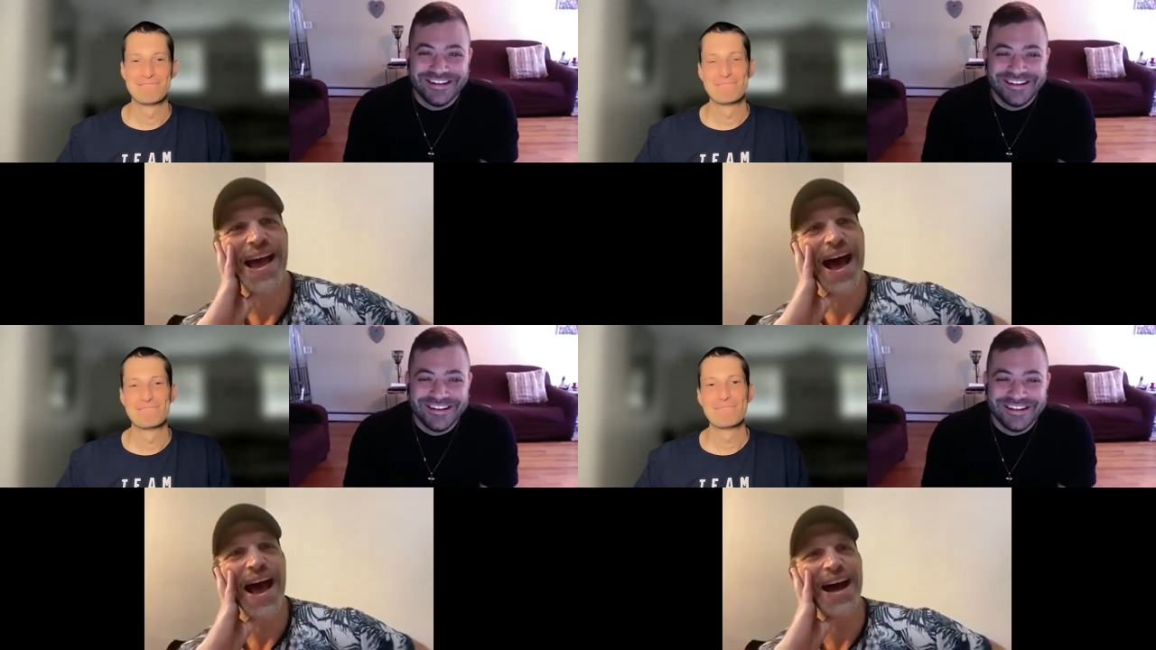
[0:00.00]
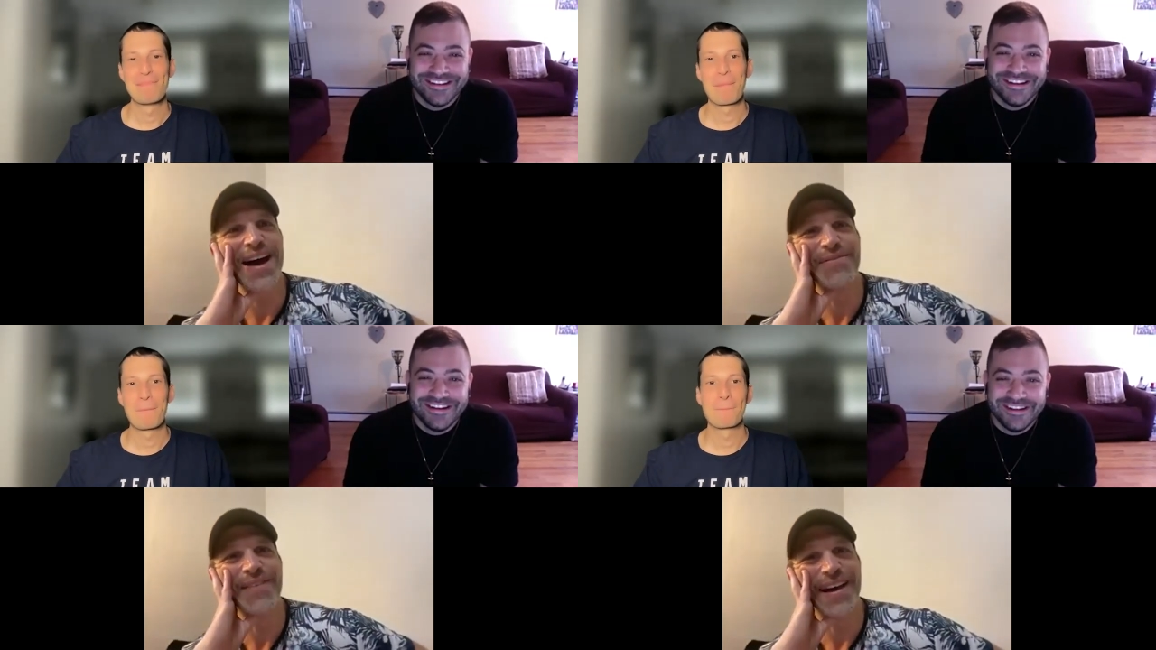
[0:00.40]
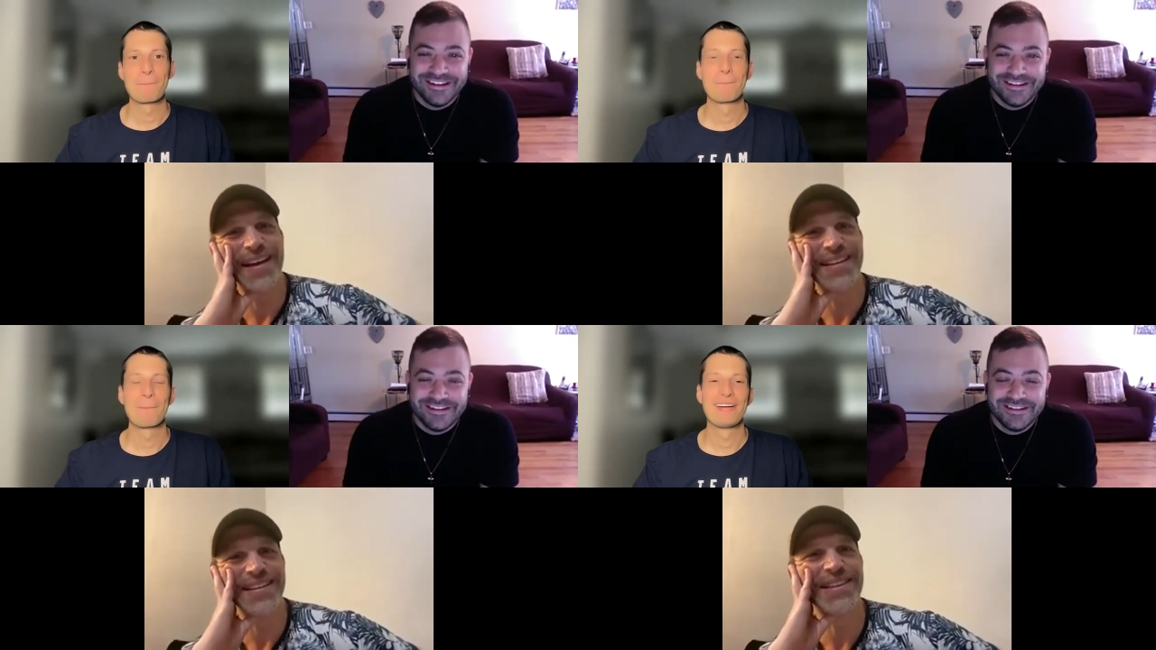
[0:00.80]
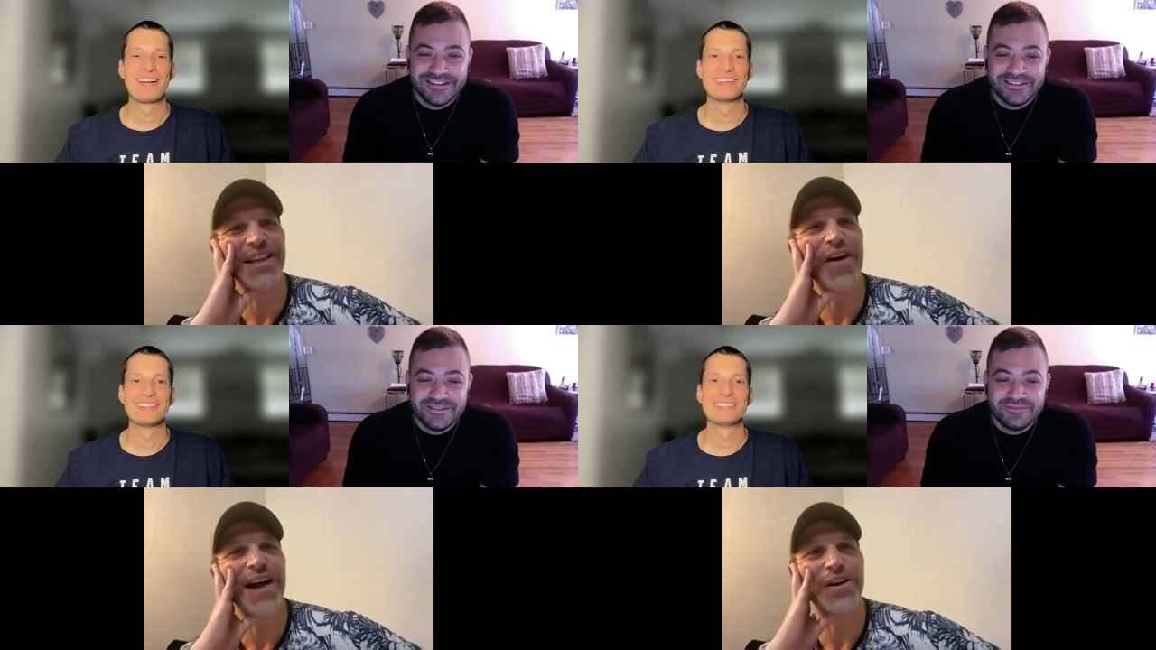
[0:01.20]
Speaker 1: No,
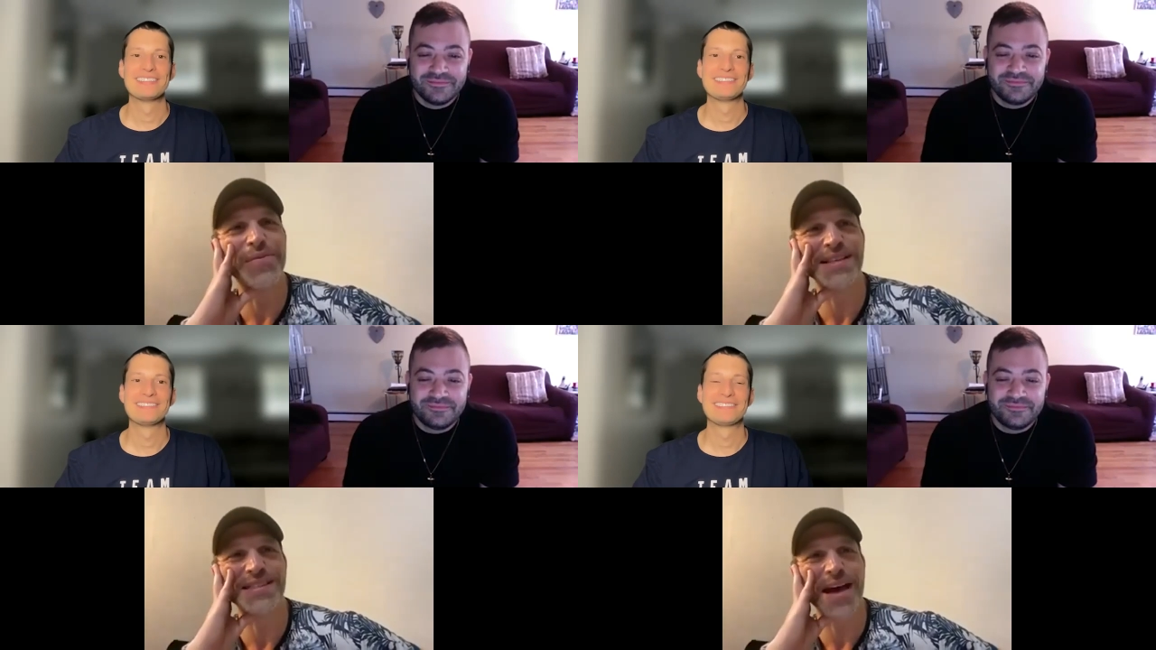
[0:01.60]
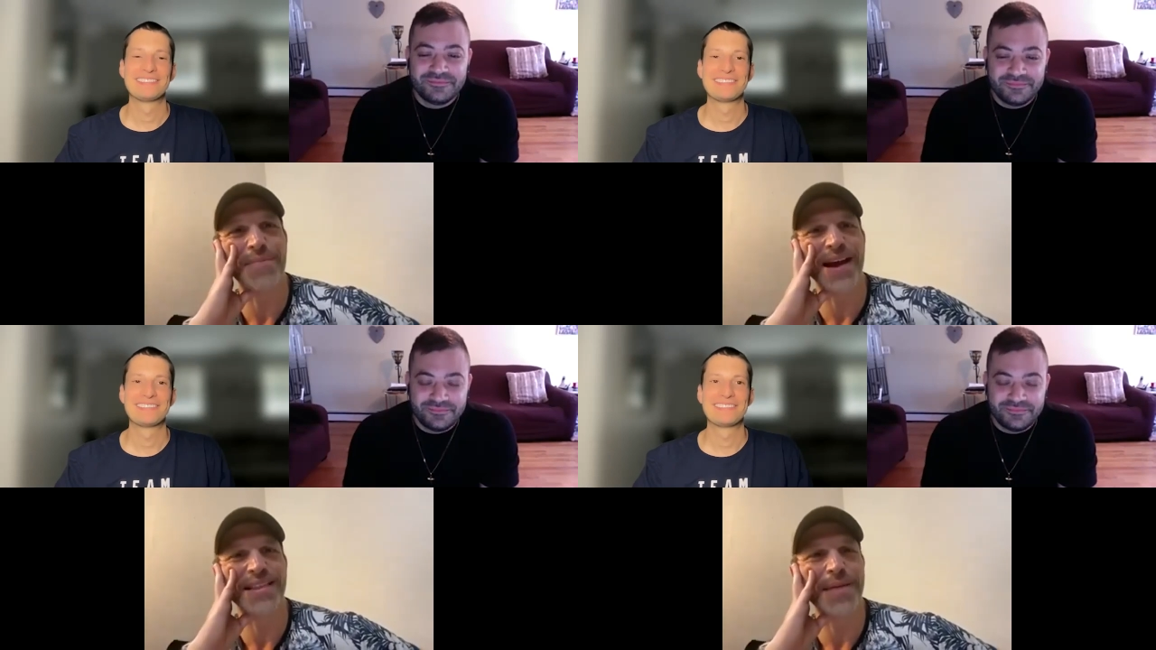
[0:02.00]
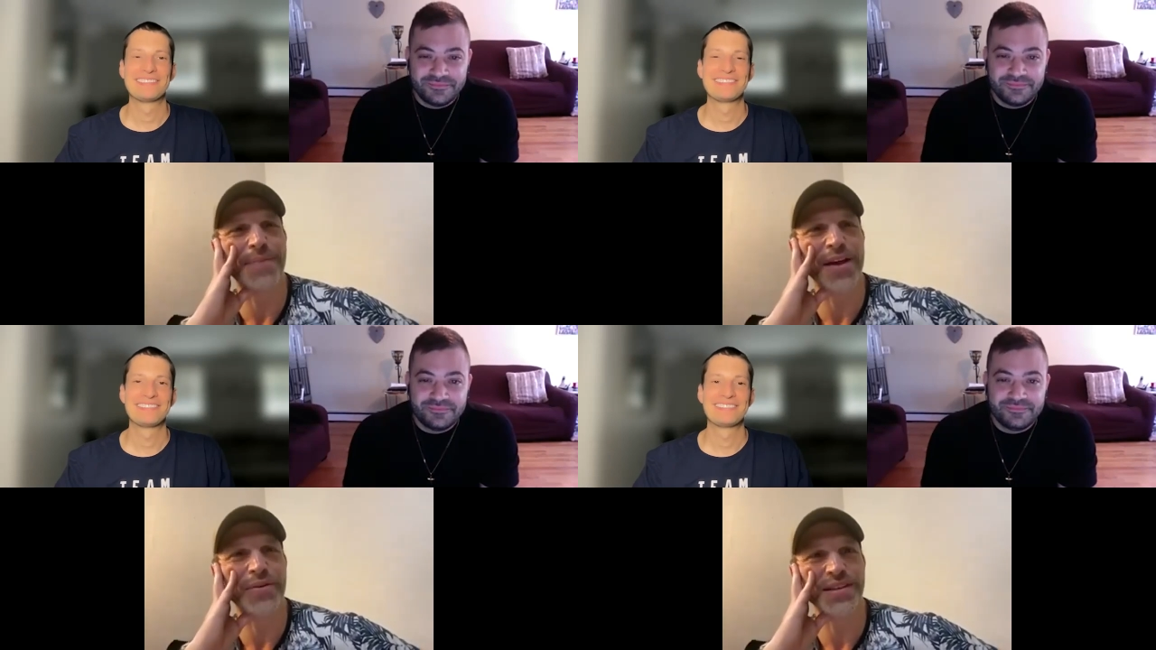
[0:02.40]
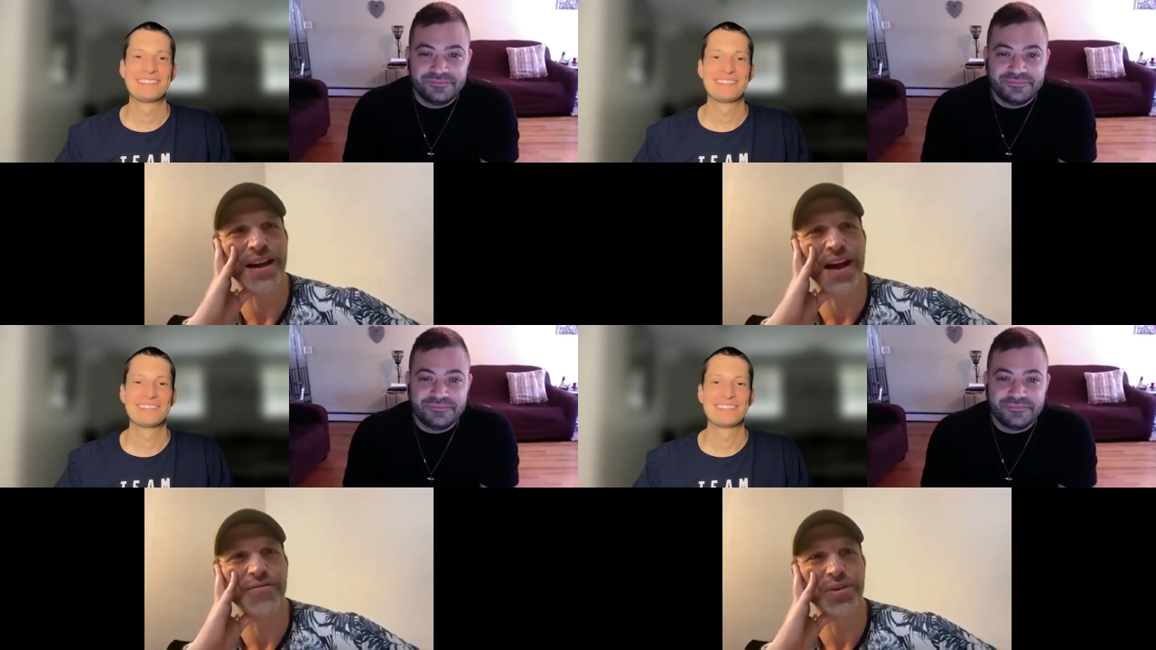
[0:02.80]
I don't miss that bike. That bike was
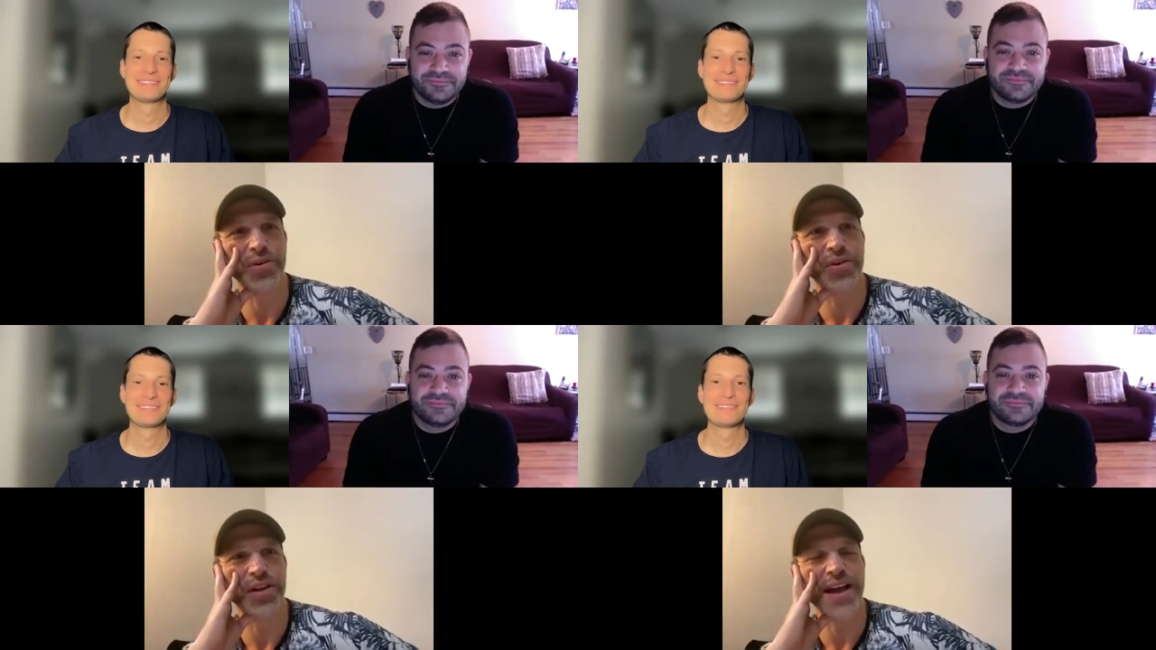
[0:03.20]
uncomfortable.